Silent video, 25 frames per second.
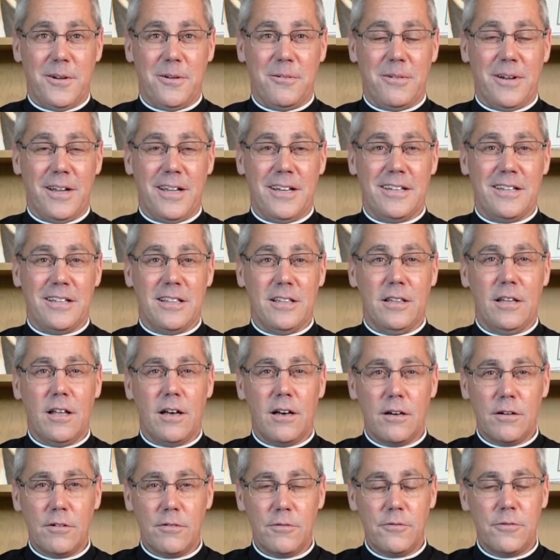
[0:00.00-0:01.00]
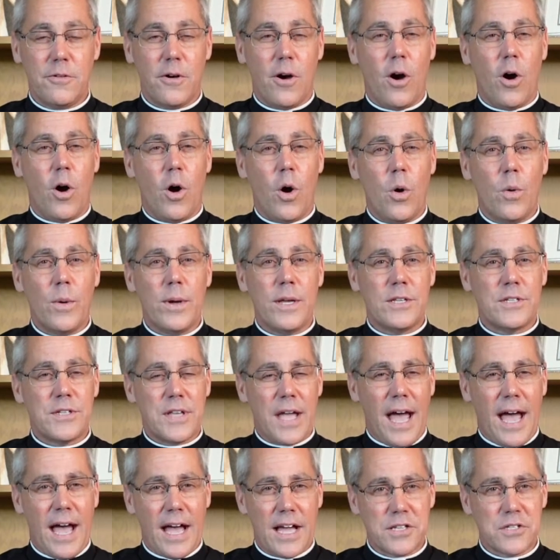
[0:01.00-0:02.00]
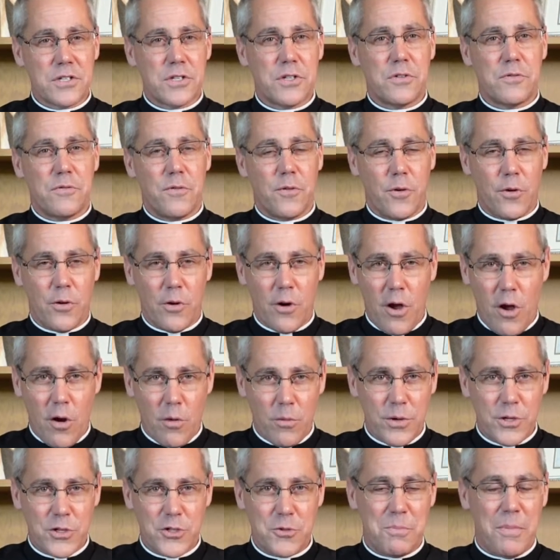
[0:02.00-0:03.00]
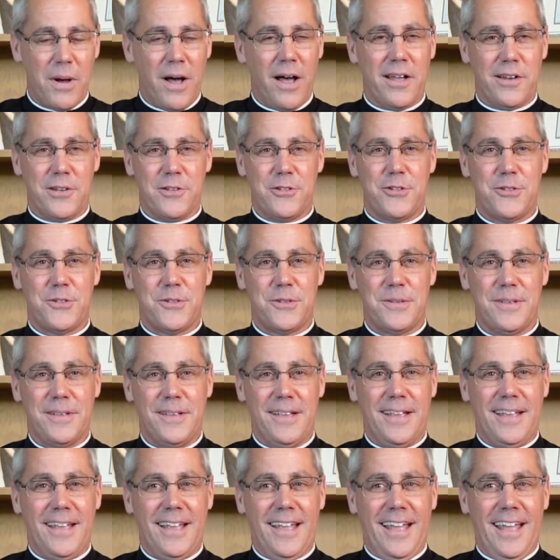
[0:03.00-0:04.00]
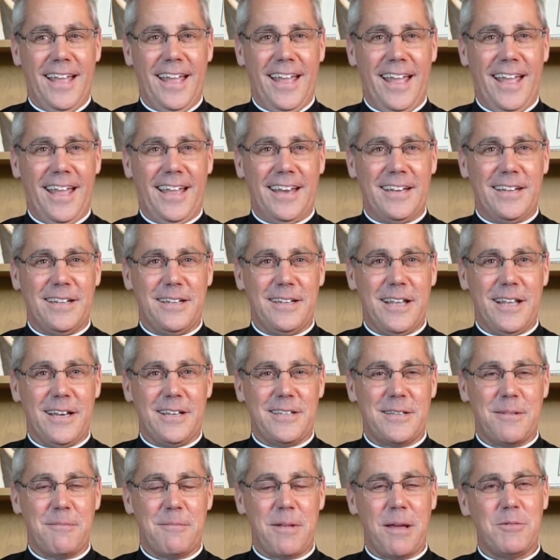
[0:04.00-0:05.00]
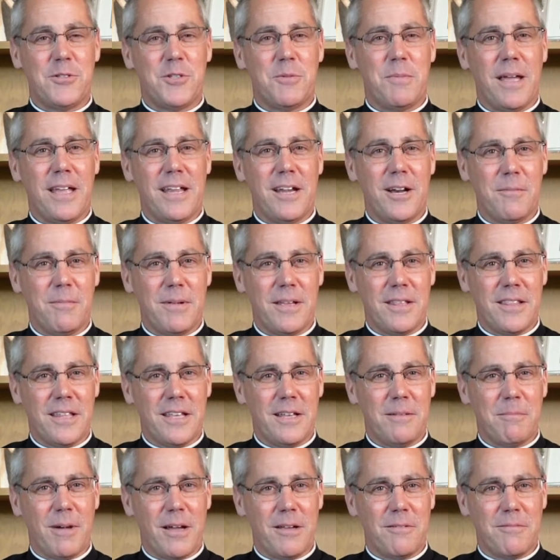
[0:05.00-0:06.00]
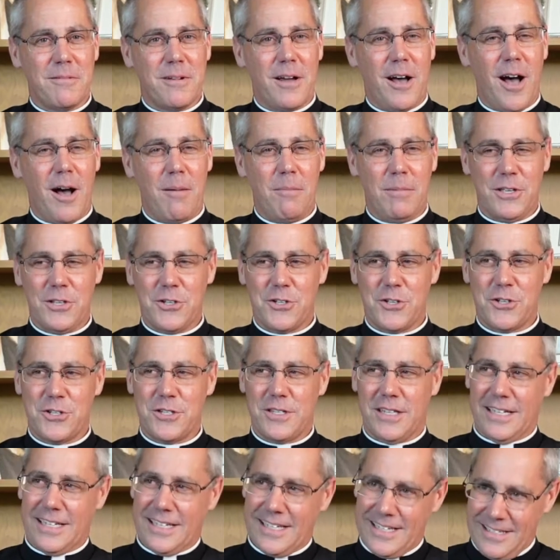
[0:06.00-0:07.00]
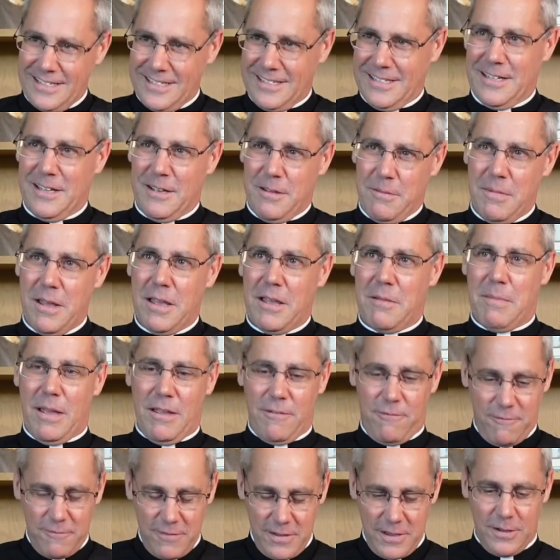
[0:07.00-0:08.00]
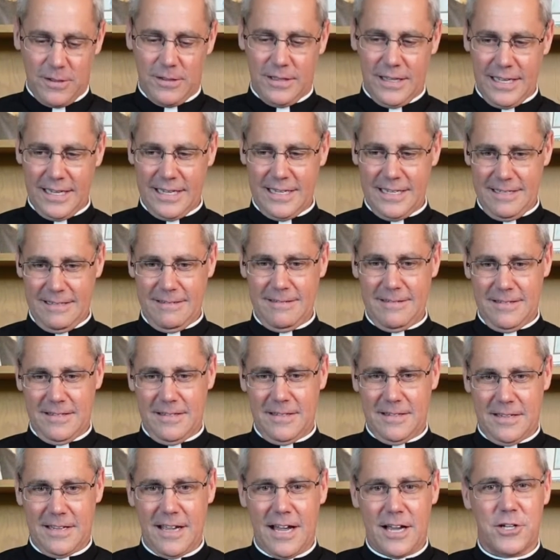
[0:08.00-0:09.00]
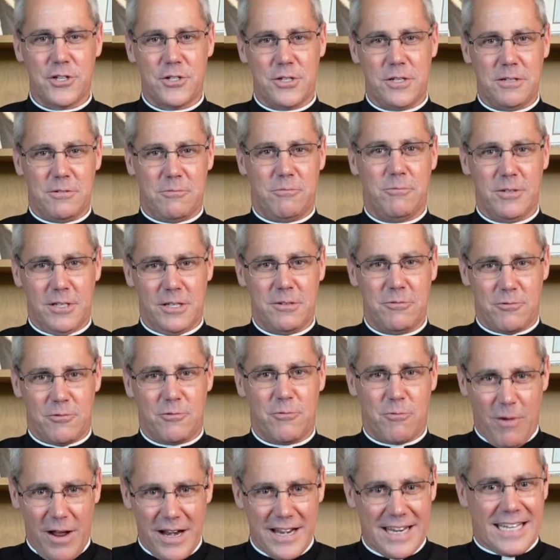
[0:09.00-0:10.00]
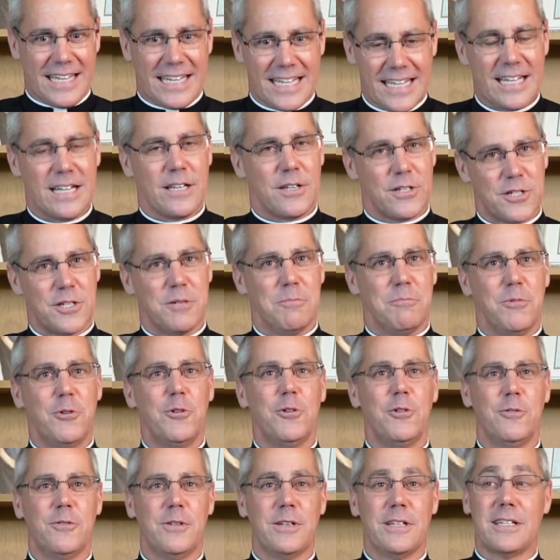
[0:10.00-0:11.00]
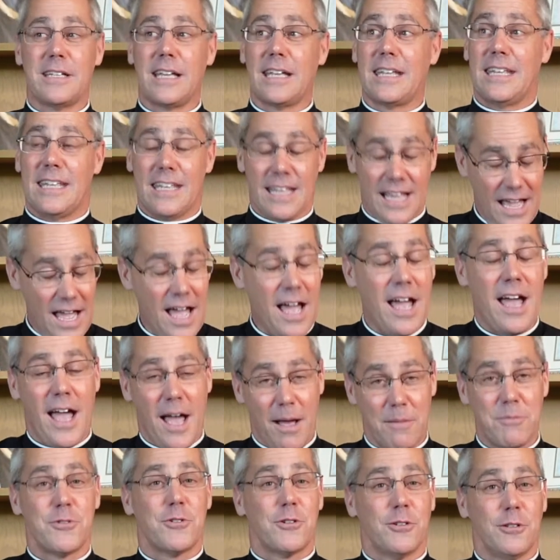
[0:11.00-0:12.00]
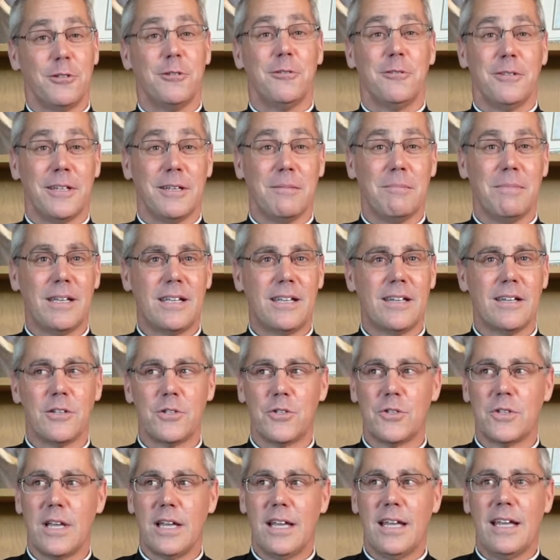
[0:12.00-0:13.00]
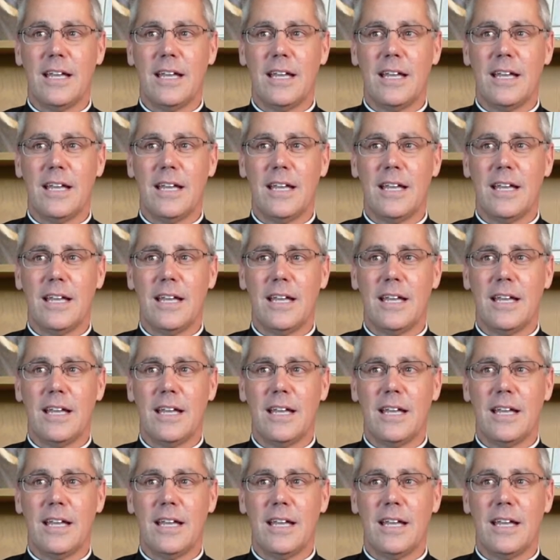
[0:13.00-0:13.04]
right? Love always asks for a response. And sometimes you may hear me in my homilies just like, it may feel like, gosh, he's really trying to get us to move. And they're like, yeah, absolutely, because